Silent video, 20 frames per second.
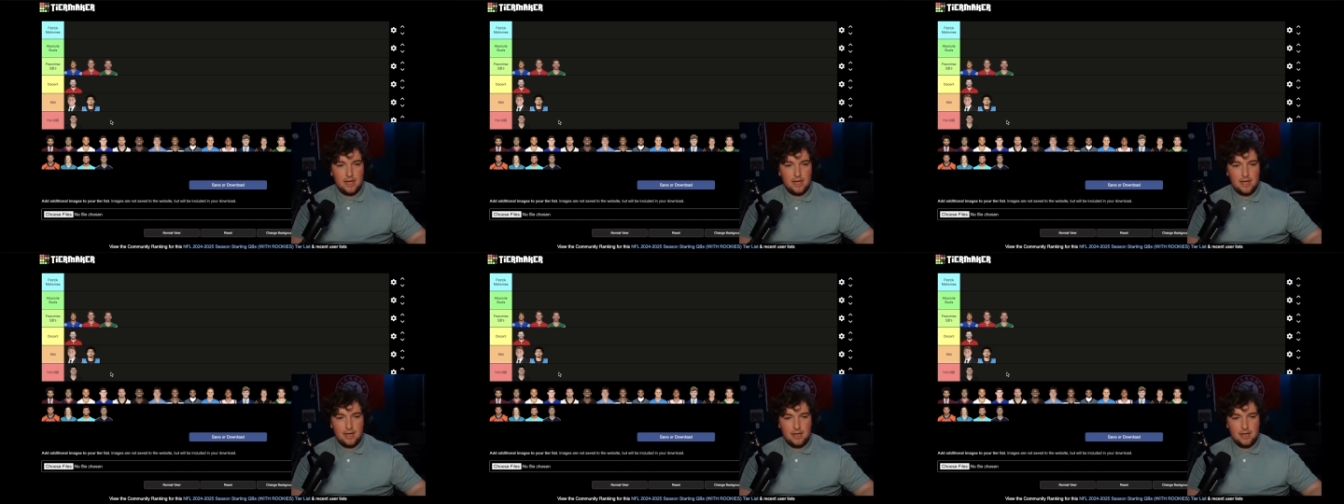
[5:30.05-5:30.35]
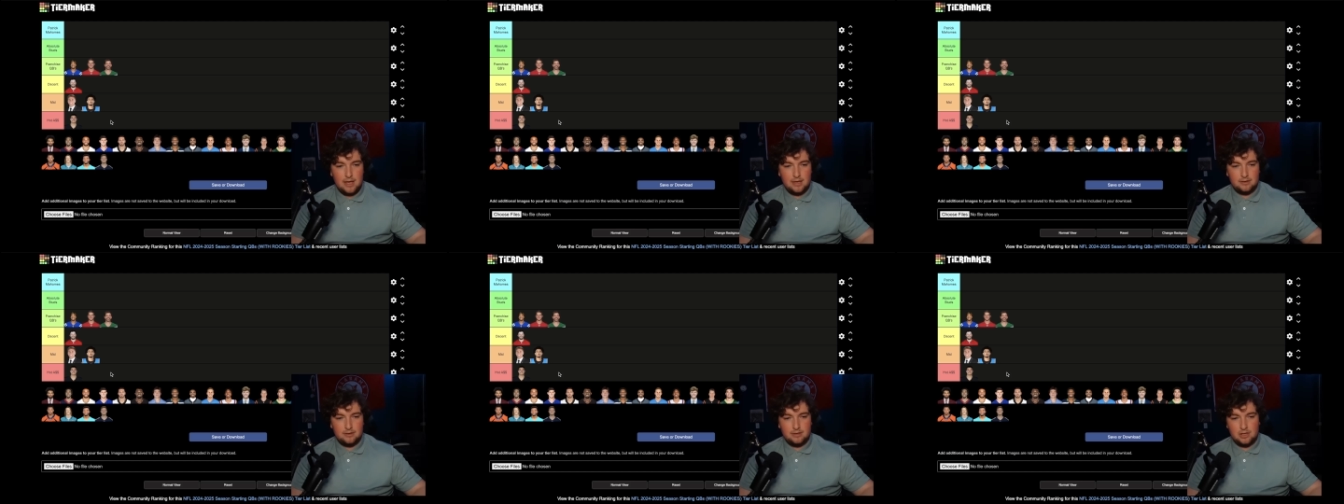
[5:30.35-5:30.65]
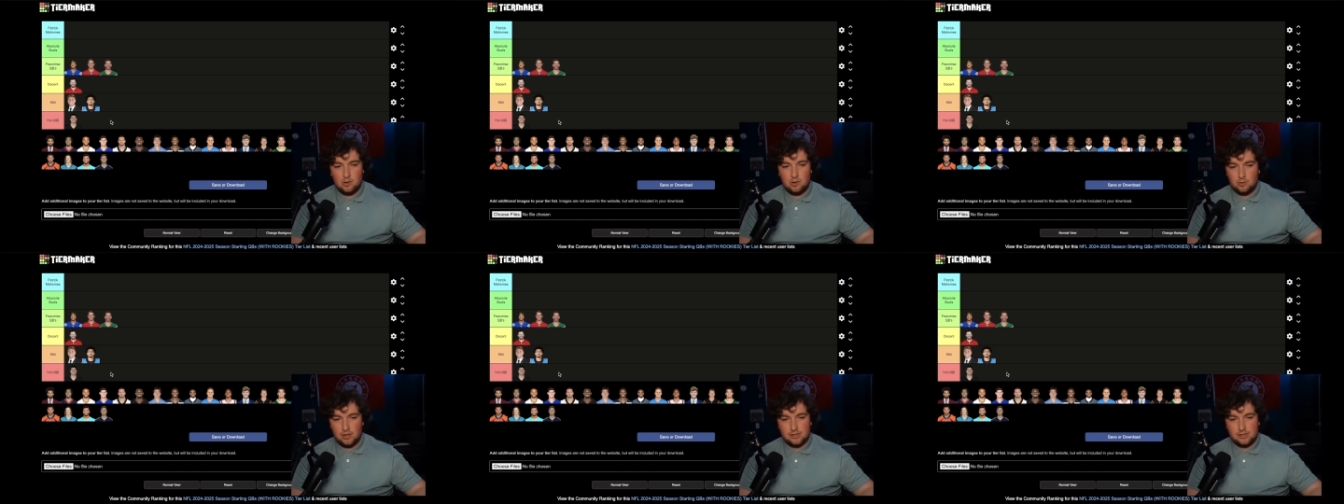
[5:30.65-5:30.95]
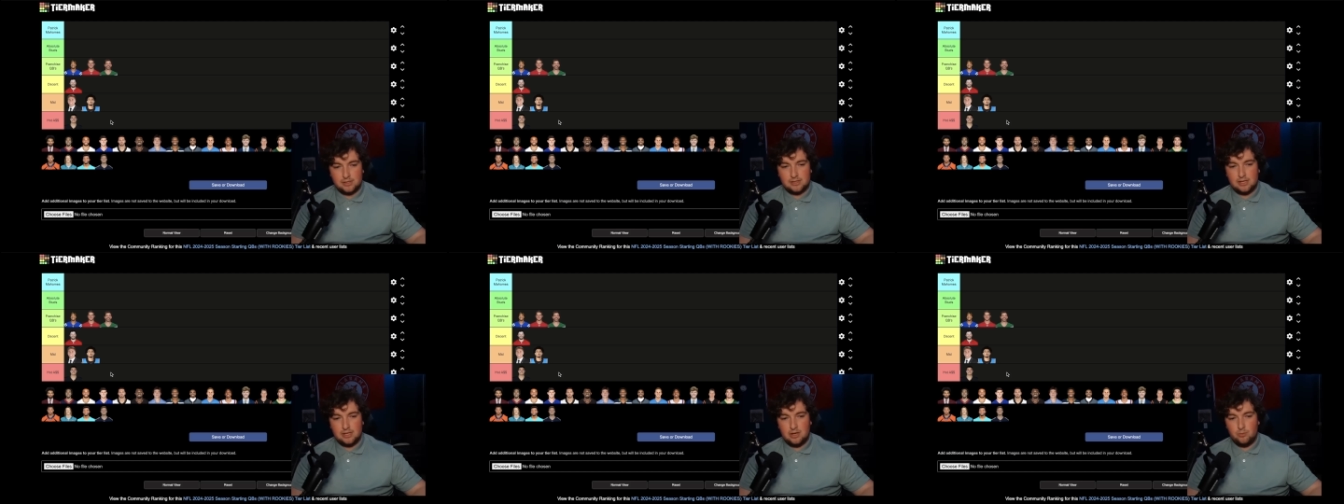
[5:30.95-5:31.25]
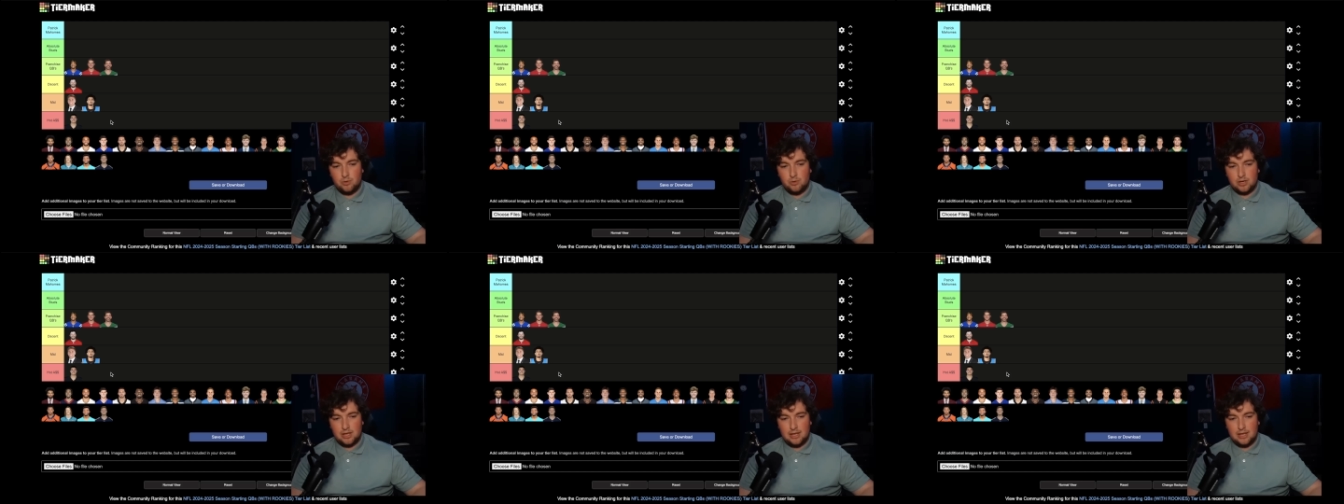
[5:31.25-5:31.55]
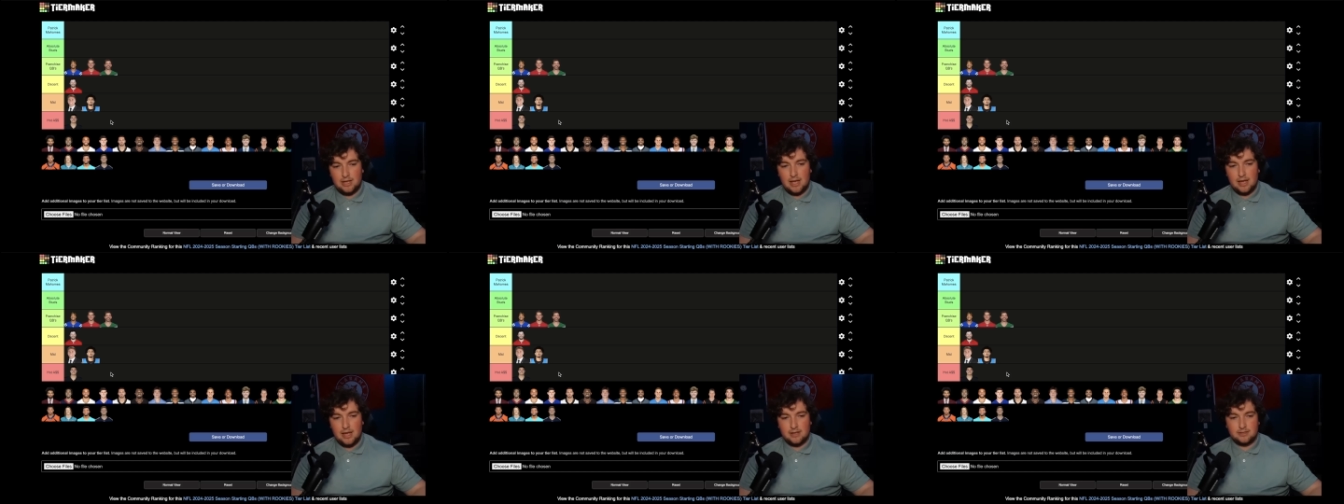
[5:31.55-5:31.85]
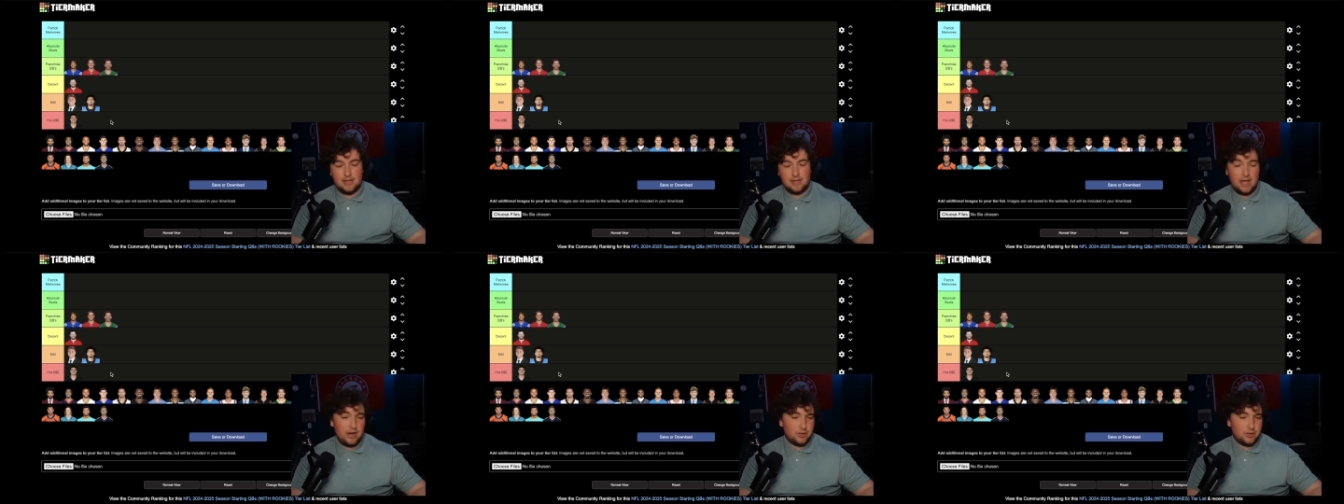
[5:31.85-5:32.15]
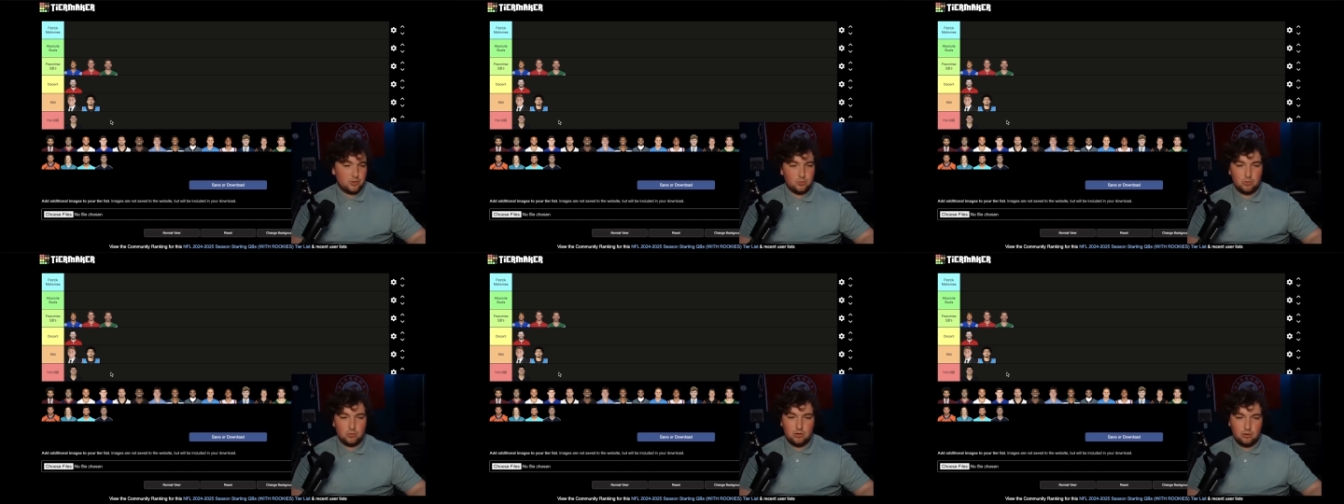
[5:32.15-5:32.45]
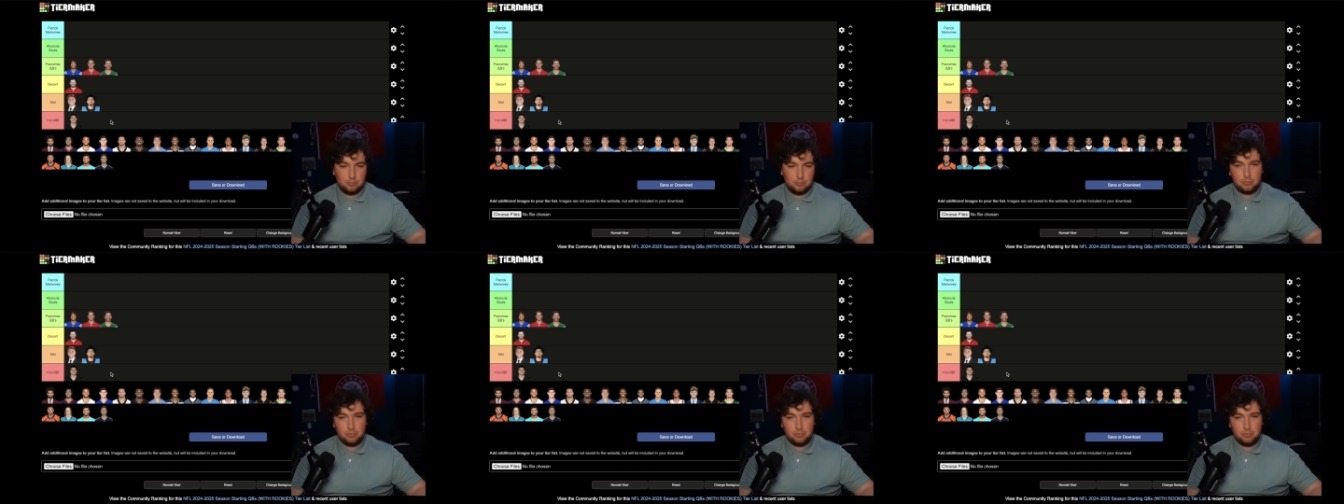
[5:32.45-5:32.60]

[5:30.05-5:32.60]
And, you know, let's see when he has actual